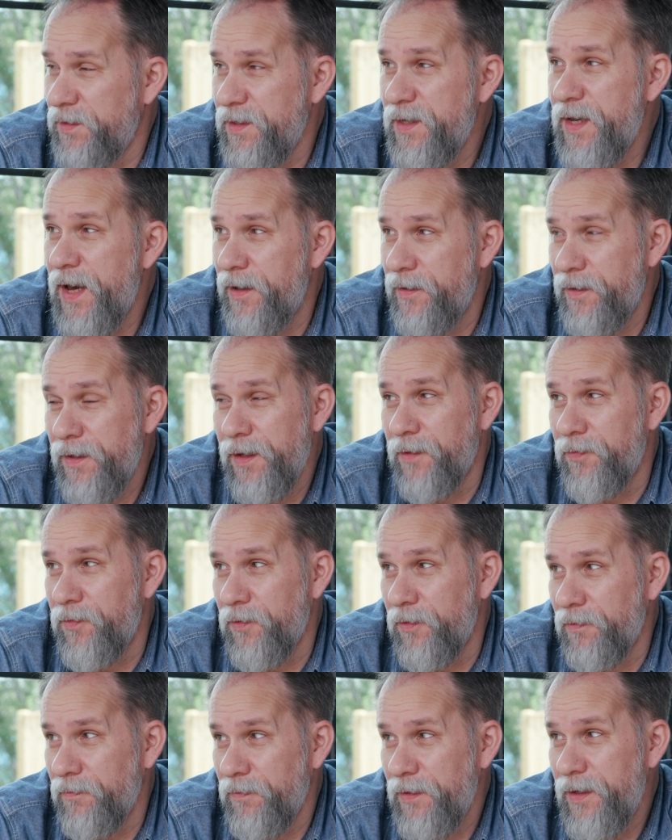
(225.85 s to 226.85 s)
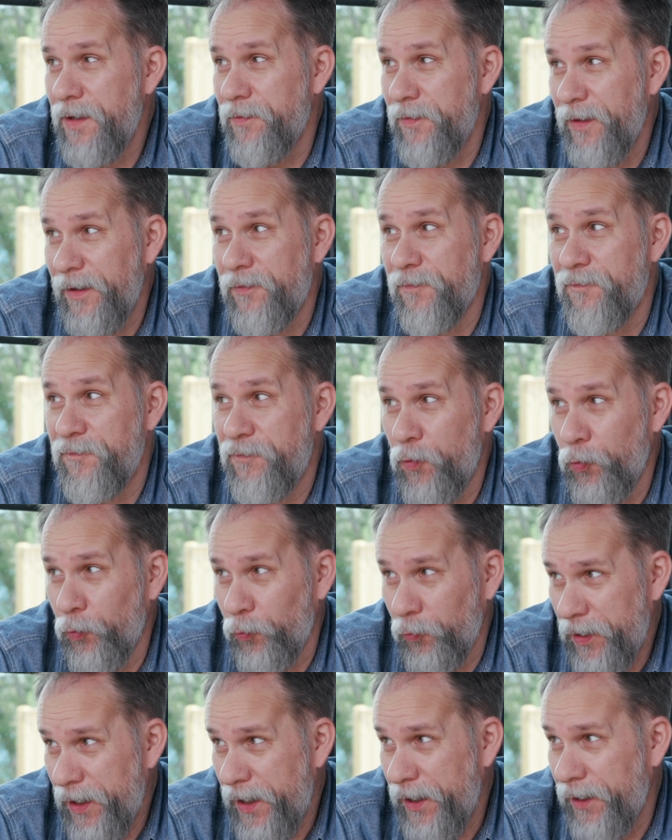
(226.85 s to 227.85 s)
So he had the
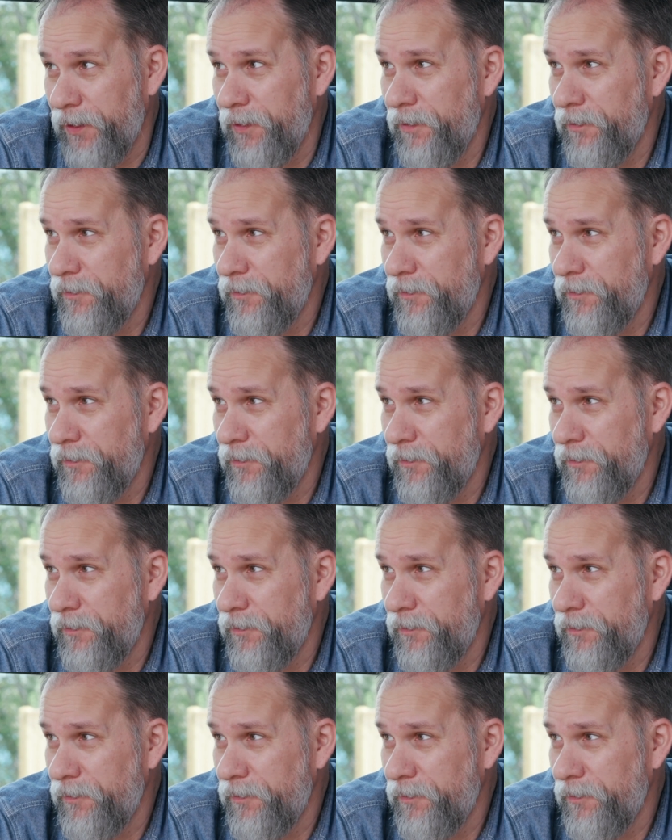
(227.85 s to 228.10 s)
full rig.